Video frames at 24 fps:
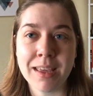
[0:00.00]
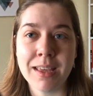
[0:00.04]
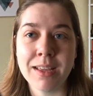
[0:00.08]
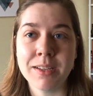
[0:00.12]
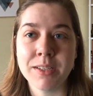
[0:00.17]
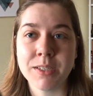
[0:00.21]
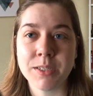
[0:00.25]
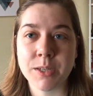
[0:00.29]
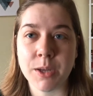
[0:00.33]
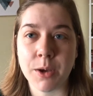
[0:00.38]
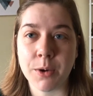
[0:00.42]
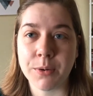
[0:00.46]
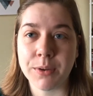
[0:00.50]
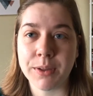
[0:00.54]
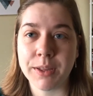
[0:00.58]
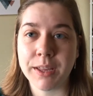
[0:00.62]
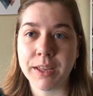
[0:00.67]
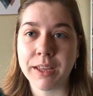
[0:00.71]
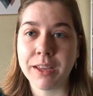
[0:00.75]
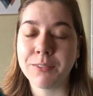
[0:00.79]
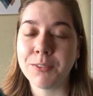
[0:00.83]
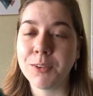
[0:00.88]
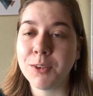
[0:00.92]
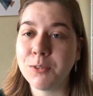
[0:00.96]
So,
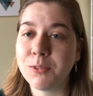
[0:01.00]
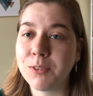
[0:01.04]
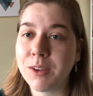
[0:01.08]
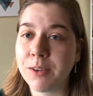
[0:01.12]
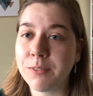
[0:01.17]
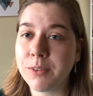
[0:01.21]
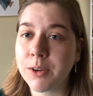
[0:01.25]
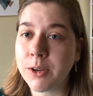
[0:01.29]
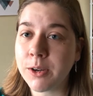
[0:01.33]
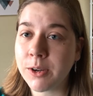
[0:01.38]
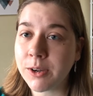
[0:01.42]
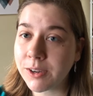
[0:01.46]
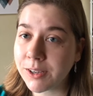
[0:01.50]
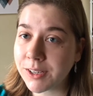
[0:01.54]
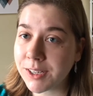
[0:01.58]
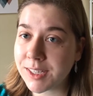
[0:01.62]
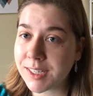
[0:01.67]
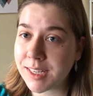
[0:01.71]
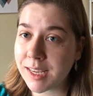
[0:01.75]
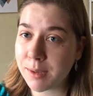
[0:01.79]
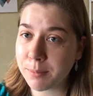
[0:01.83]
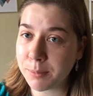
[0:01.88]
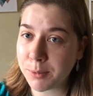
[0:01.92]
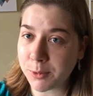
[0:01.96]
if you've never heard a
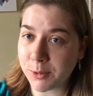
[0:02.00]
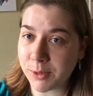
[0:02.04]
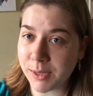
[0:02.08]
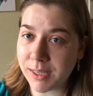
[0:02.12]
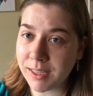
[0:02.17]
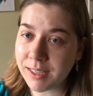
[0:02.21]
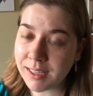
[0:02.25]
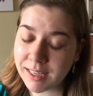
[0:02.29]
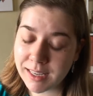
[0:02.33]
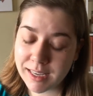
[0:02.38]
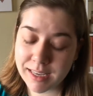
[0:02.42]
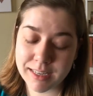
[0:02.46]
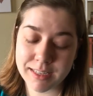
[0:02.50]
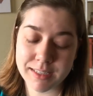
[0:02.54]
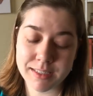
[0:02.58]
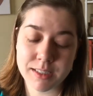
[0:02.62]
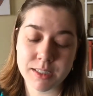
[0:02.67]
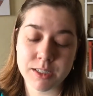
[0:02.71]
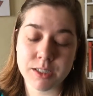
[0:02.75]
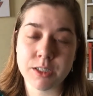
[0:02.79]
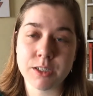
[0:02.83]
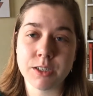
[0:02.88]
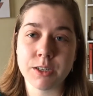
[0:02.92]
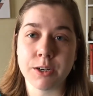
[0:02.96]
tambourine, it is a
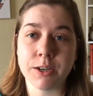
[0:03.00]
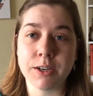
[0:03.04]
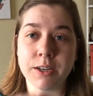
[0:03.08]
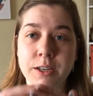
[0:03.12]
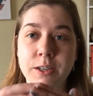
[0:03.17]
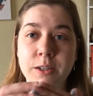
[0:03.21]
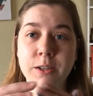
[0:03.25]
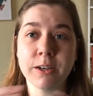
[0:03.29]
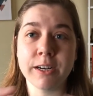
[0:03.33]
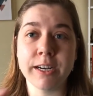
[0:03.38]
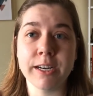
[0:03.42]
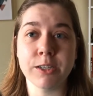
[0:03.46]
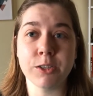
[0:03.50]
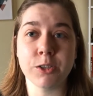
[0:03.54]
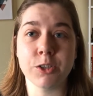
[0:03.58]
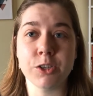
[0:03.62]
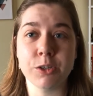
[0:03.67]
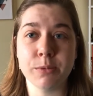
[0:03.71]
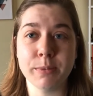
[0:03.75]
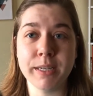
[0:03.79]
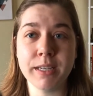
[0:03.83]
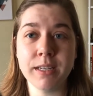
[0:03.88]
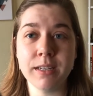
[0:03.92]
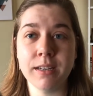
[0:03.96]
circular
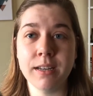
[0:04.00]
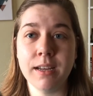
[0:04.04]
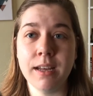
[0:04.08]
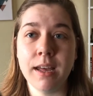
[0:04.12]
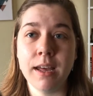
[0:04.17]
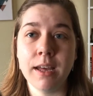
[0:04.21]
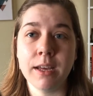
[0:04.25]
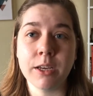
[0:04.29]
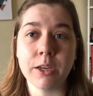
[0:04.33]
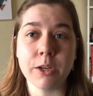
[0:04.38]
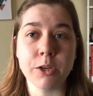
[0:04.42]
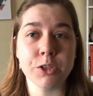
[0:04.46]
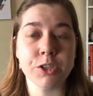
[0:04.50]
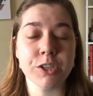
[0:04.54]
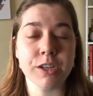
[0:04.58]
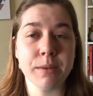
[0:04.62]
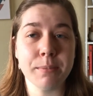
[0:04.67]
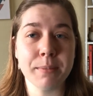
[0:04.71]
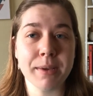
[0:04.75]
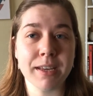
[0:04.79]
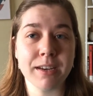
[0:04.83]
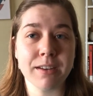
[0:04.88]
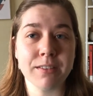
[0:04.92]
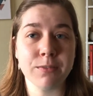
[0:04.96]
instrument, usually
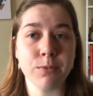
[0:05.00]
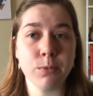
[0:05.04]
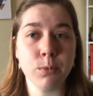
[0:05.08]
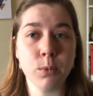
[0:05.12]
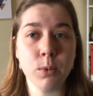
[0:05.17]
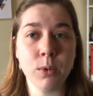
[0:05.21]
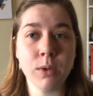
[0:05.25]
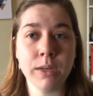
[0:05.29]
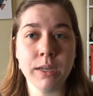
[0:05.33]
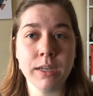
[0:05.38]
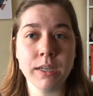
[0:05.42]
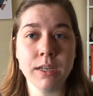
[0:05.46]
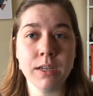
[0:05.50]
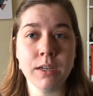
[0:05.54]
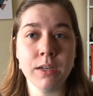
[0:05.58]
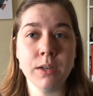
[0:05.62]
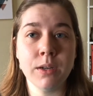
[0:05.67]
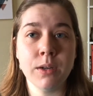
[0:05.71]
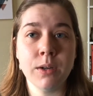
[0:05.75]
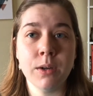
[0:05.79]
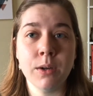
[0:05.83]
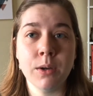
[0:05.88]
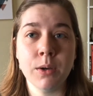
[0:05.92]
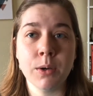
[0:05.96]
made of wood
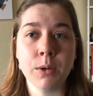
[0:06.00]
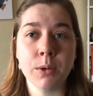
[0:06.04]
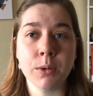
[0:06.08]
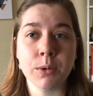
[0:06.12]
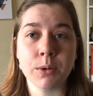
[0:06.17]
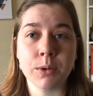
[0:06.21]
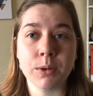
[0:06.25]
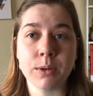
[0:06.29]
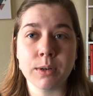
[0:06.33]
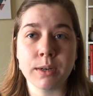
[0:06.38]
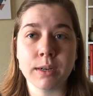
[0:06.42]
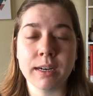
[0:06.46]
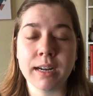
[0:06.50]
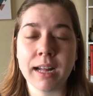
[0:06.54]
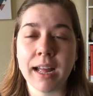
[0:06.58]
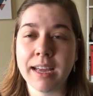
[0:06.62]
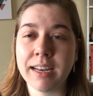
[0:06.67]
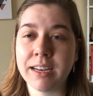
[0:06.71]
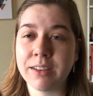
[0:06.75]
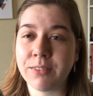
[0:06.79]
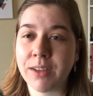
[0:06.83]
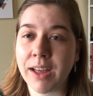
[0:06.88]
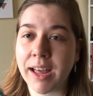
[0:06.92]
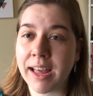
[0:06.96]
or kind
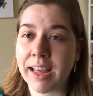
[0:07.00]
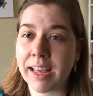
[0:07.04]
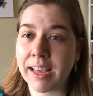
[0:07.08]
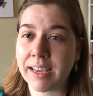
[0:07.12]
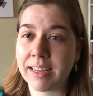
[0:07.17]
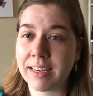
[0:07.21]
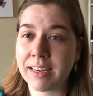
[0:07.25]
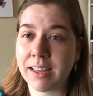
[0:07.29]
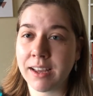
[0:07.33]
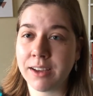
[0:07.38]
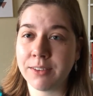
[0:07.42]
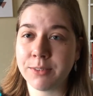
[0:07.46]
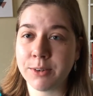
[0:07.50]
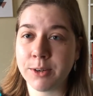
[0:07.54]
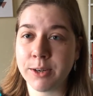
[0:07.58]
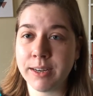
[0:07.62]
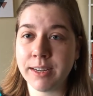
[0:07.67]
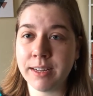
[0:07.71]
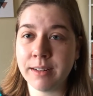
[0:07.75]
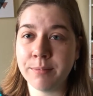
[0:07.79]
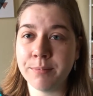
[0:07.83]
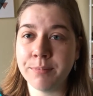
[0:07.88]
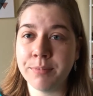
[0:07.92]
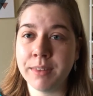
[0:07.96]
of a hide covering,
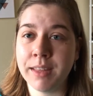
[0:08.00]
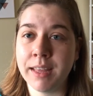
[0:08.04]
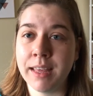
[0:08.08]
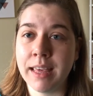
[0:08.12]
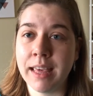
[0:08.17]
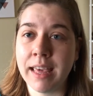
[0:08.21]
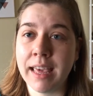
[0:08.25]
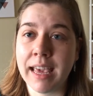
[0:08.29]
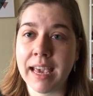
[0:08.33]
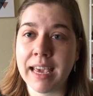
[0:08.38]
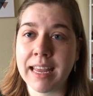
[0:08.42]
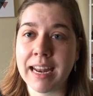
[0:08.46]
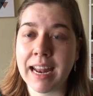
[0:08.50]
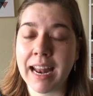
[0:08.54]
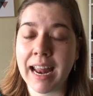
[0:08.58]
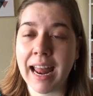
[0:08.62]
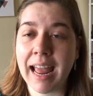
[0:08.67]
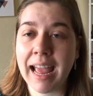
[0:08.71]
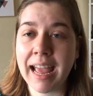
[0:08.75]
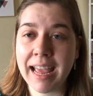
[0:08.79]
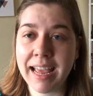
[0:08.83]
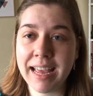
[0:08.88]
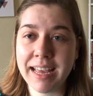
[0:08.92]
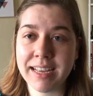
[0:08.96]
and it
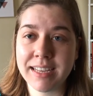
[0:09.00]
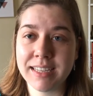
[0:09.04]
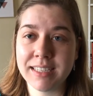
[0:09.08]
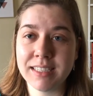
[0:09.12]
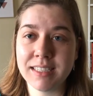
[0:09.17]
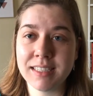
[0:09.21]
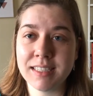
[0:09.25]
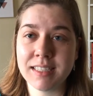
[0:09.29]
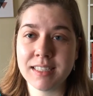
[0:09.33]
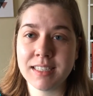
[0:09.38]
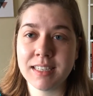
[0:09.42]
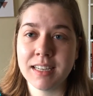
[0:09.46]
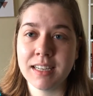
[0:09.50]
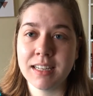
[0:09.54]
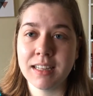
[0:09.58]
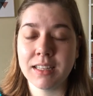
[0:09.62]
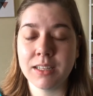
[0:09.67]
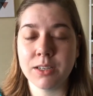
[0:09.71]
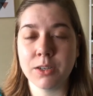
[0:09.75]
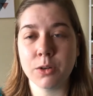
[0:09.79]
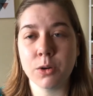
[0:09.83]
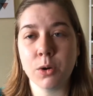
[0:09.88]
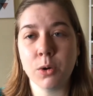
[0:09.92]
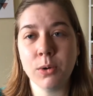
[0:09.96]
has
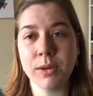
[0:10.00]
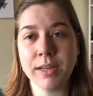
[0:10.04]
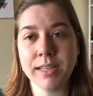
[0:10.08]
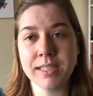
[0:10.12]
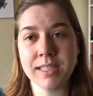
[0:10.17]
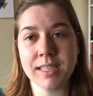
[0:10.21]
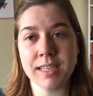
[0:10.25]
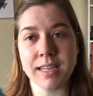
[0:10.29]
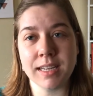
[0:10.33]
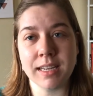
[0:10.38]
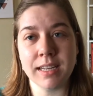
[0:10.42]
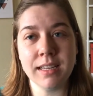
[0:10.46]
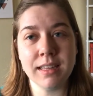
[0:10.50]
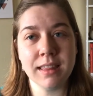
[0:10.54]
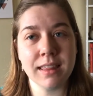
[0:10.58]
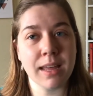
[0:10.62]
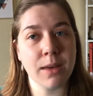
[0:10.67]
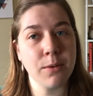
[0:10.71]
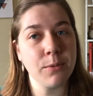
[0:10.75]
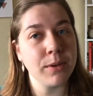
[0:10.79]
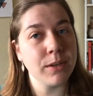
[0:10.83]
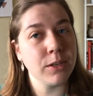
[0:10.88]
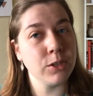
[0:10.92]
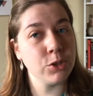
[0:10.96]
little coins in it that
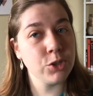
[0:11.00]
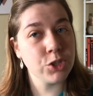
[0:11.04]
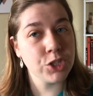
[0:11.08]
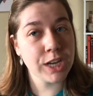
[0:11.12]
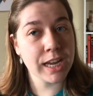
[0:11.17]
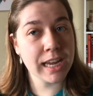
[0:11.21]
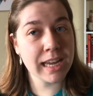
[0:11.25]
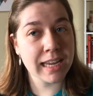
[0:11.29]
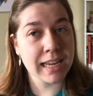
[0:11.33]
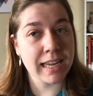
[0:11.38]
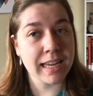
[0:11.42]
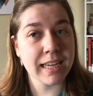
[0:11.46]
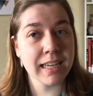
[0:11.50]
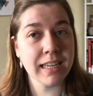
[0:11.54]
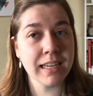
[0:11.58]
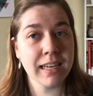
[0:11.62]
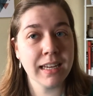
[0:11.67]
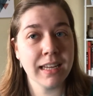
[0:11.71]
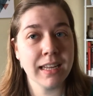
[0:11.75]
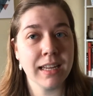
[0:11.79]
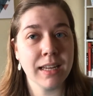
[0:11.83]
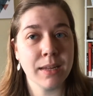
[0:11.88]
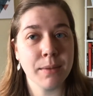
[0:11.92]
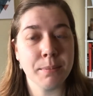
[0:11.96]
when you shake it,
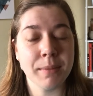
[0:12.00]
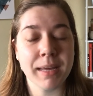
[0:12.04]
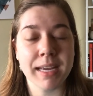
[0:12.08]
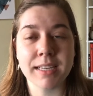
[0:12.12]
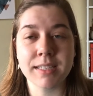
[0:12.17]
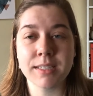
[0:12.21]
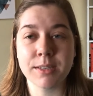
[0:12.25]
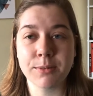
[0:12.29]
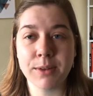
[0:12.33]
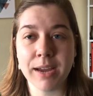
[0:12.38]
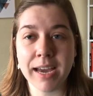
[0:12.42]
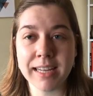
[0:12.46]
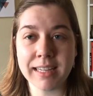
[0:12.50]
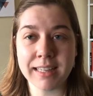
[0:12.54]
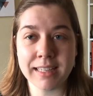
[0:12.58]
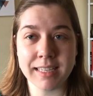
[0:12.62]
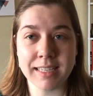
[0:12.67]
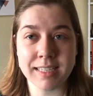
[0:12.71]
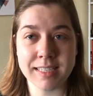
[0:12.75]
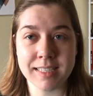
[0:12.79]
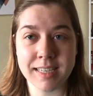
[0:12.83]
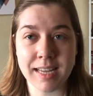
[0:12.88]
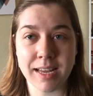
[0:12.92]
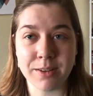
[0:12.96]
makes a rattling
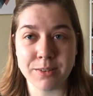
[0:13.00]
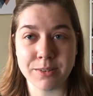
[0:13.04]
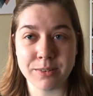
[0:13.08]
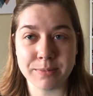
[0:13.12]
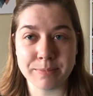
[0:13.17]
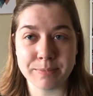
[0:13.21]
sound.